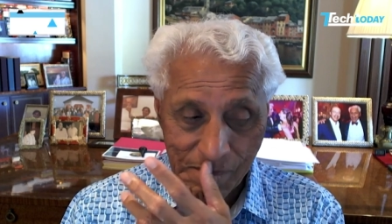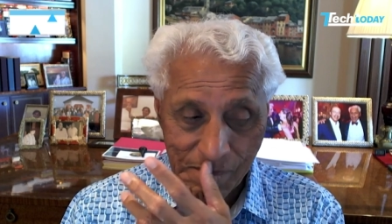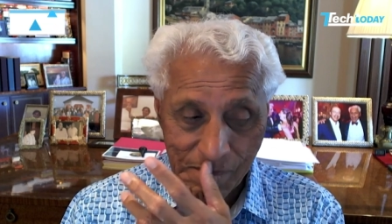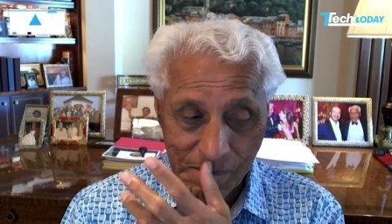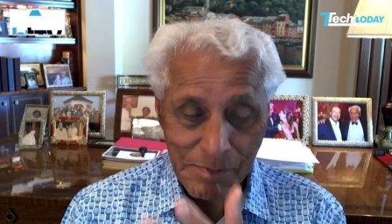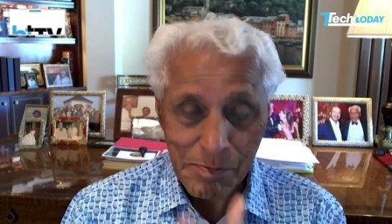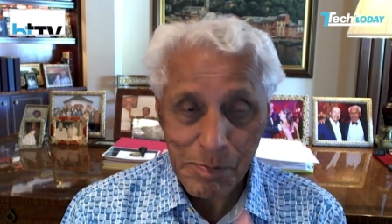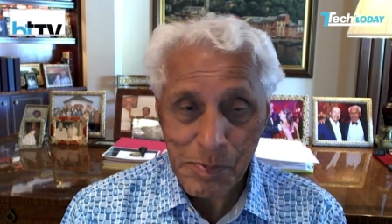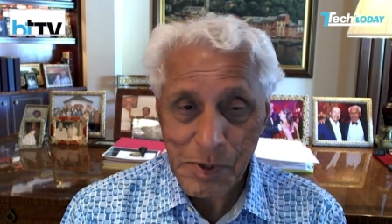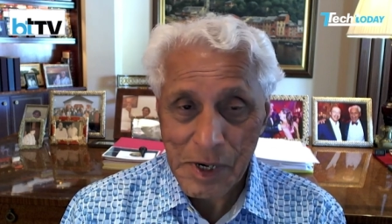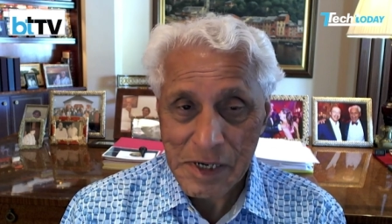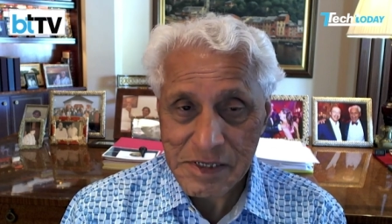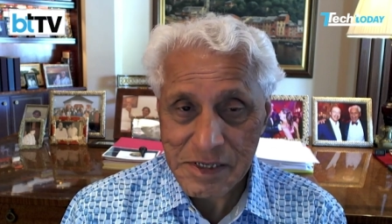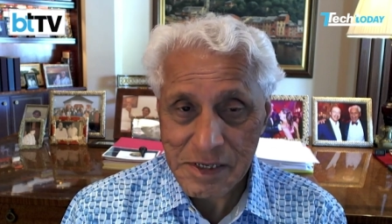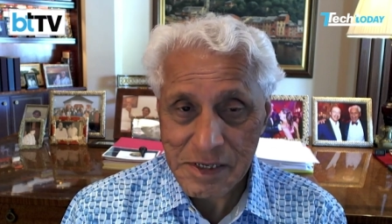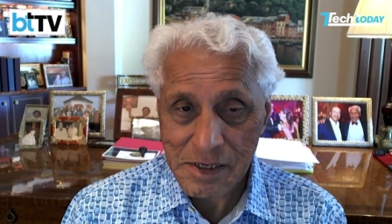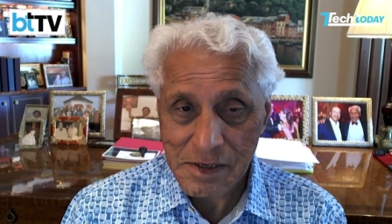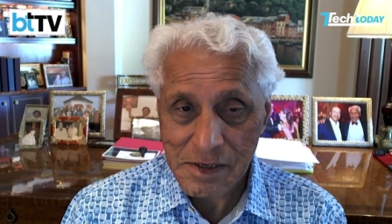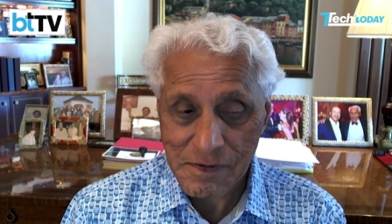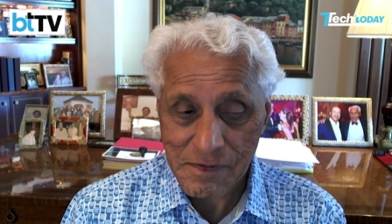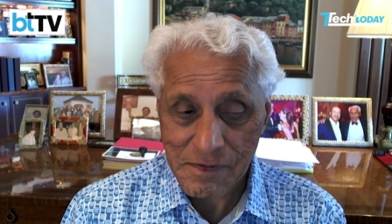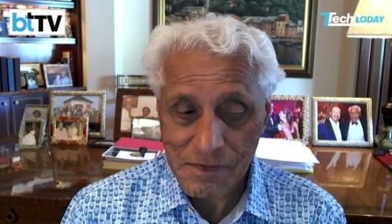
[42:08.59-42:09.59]

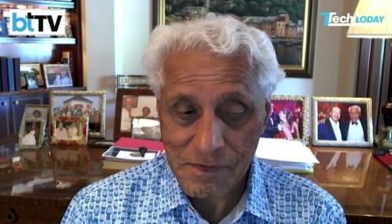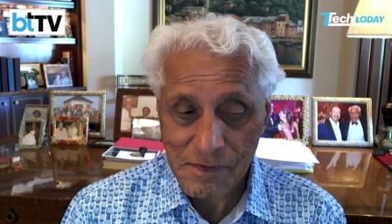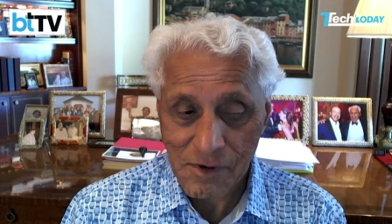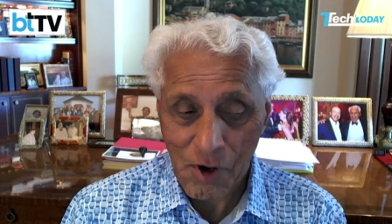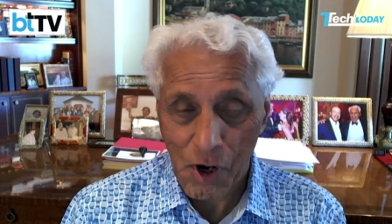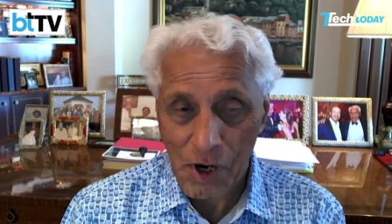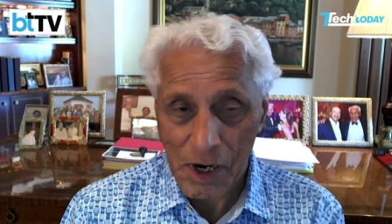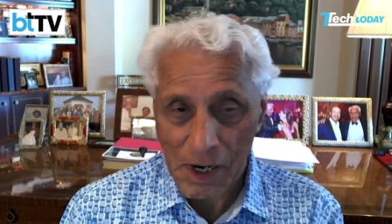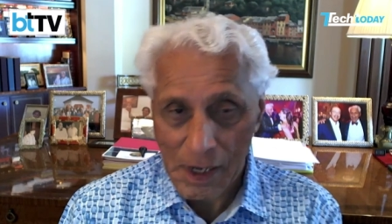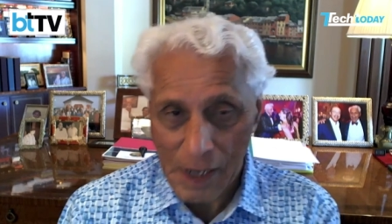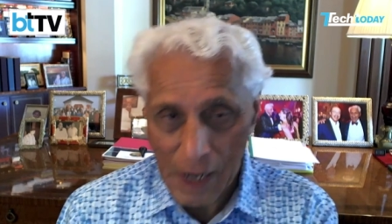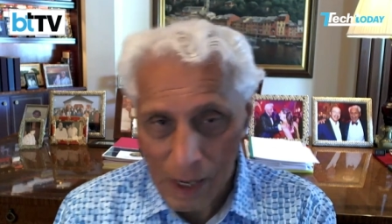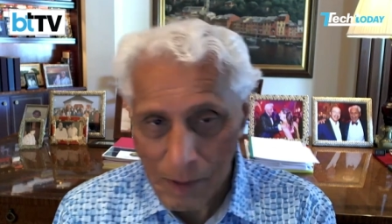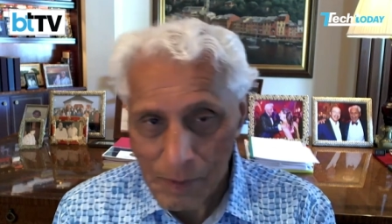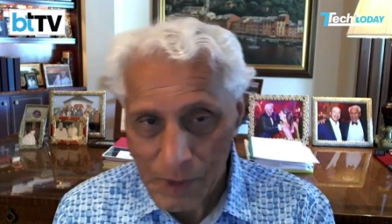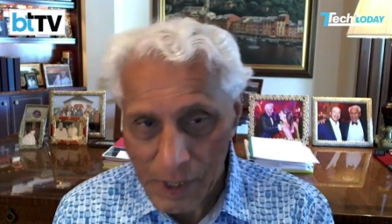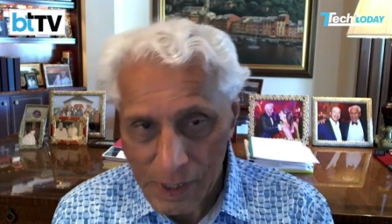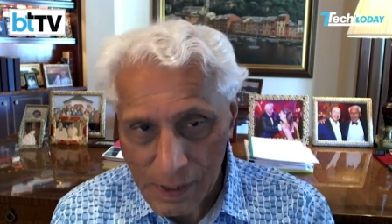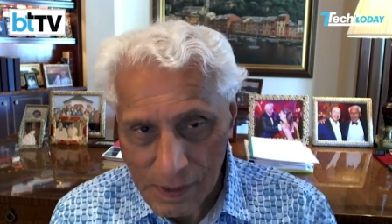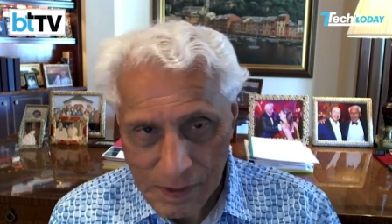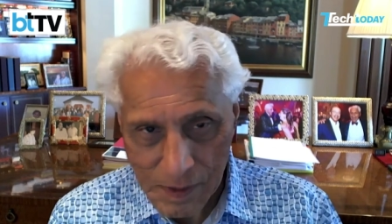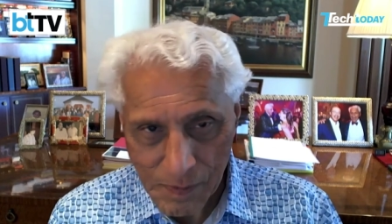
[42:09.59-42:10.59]
impressive or
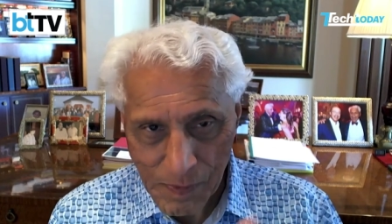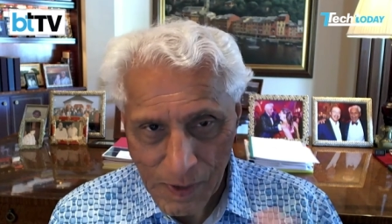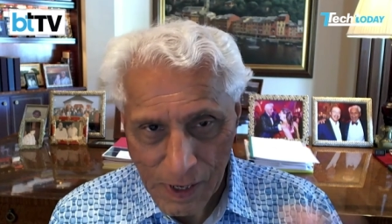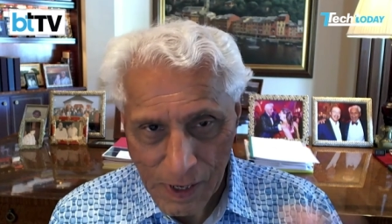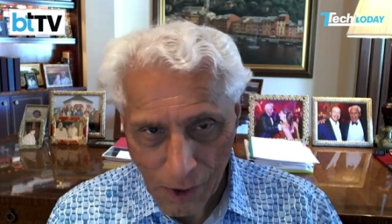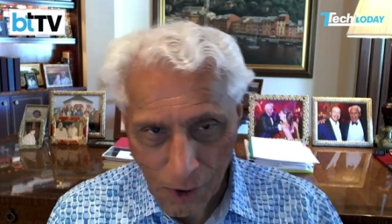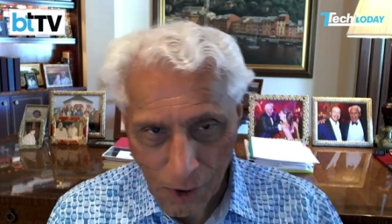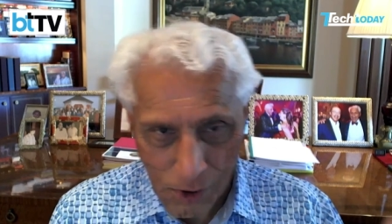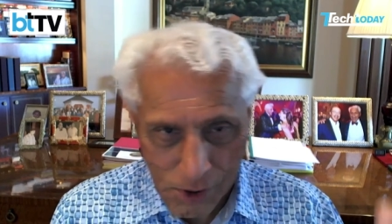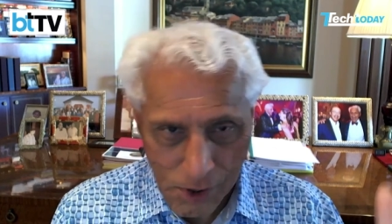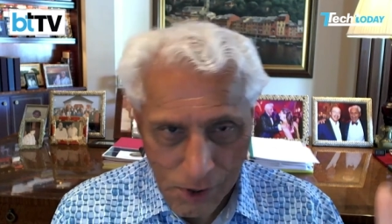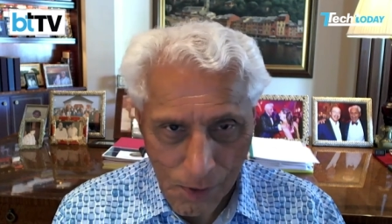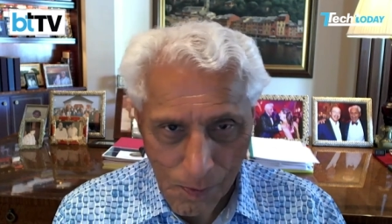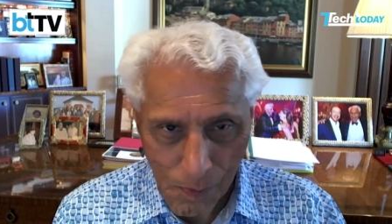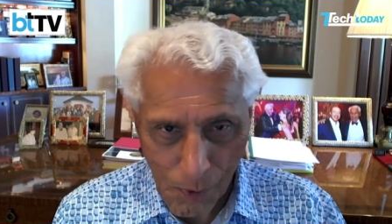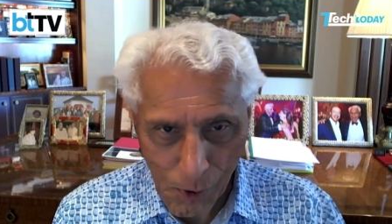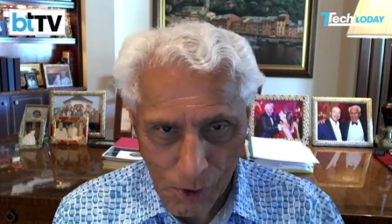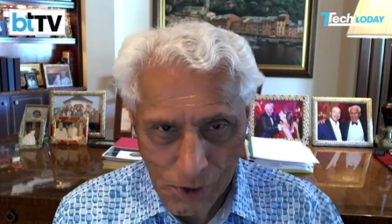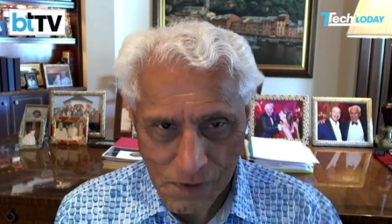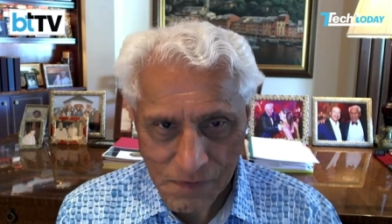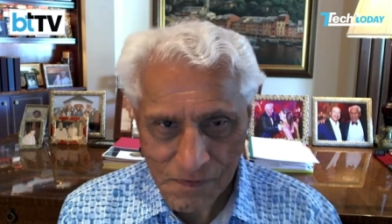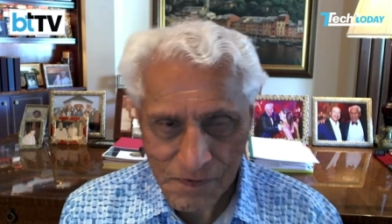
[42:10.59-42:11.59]
alarming, depending on your
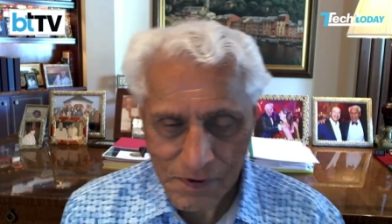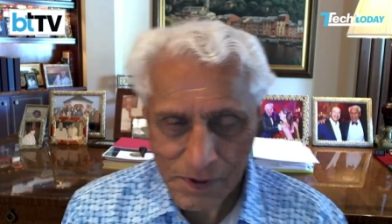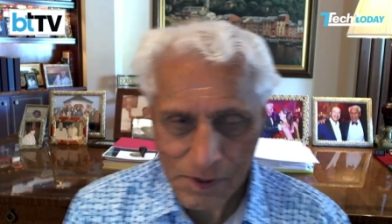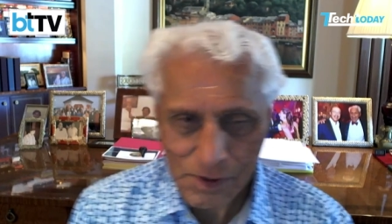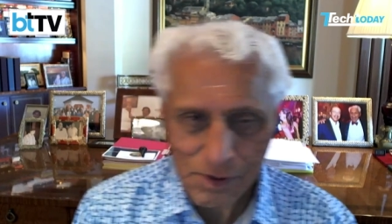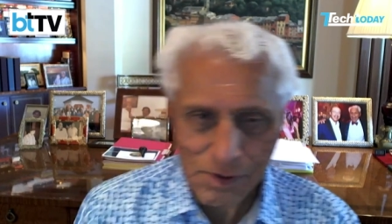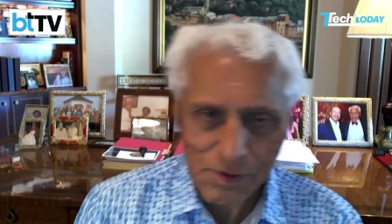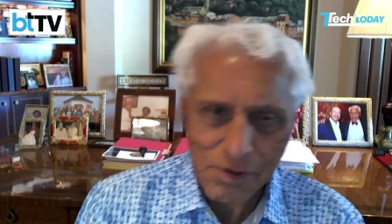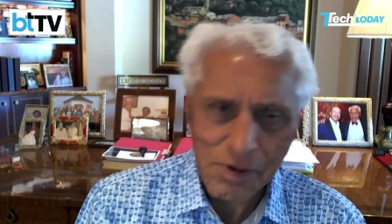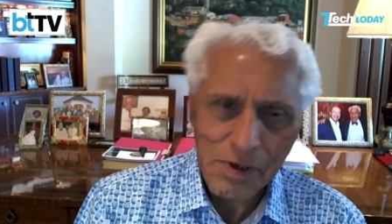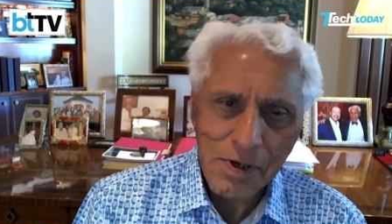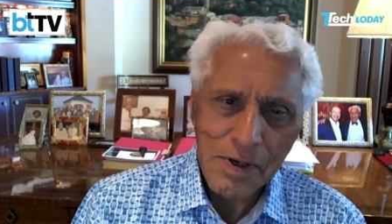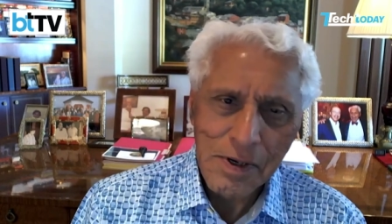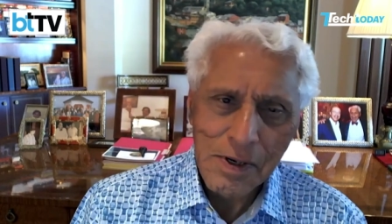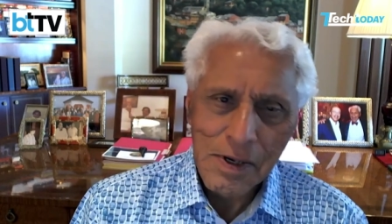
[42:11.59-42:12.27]
point of view,